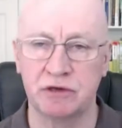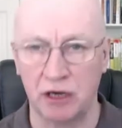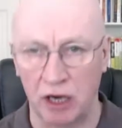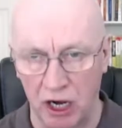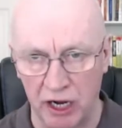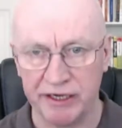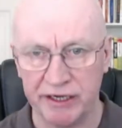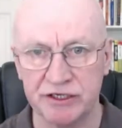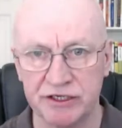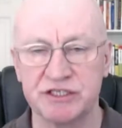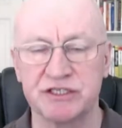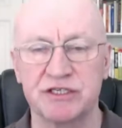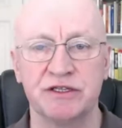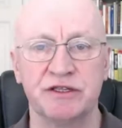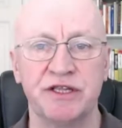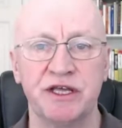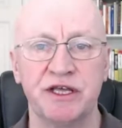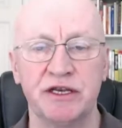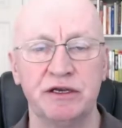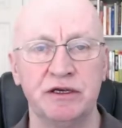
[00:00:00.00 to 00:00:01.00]
clients,
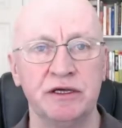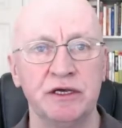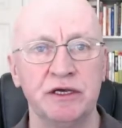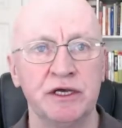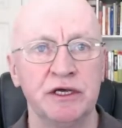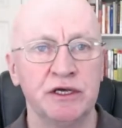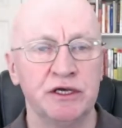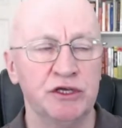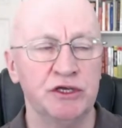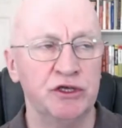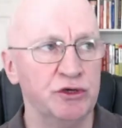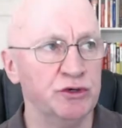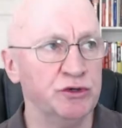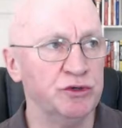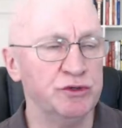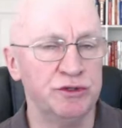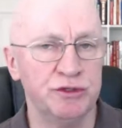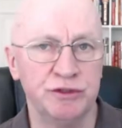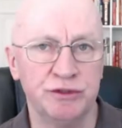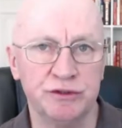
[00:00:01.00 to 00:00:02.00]
then
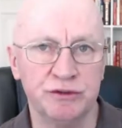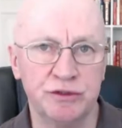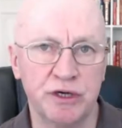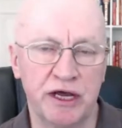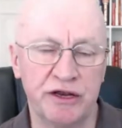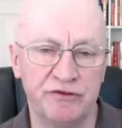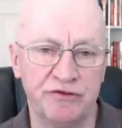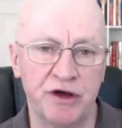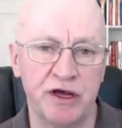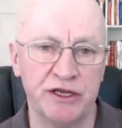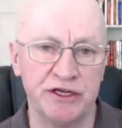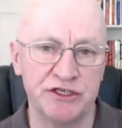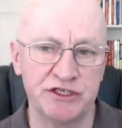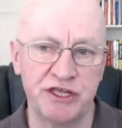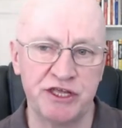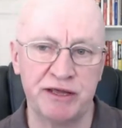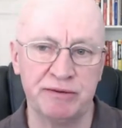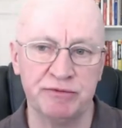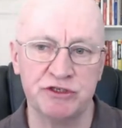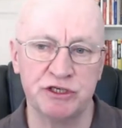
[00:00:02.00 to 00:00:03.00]
you advise
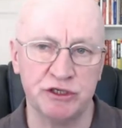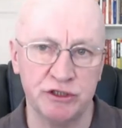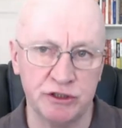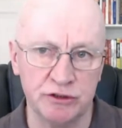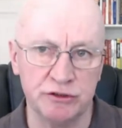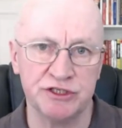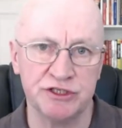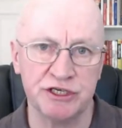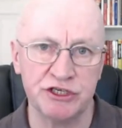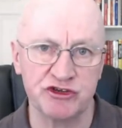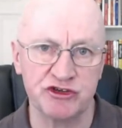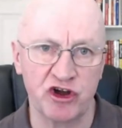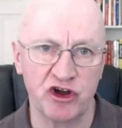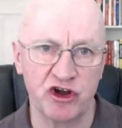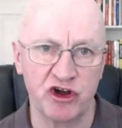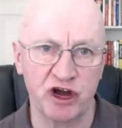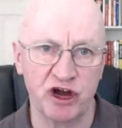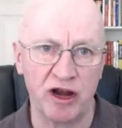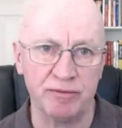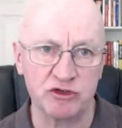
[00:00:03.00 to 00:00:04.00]
them to use
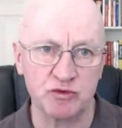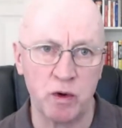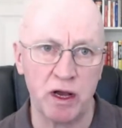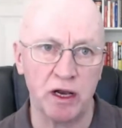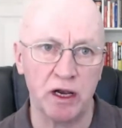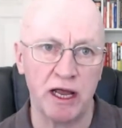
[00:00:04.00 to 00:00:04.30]
Instagram as well.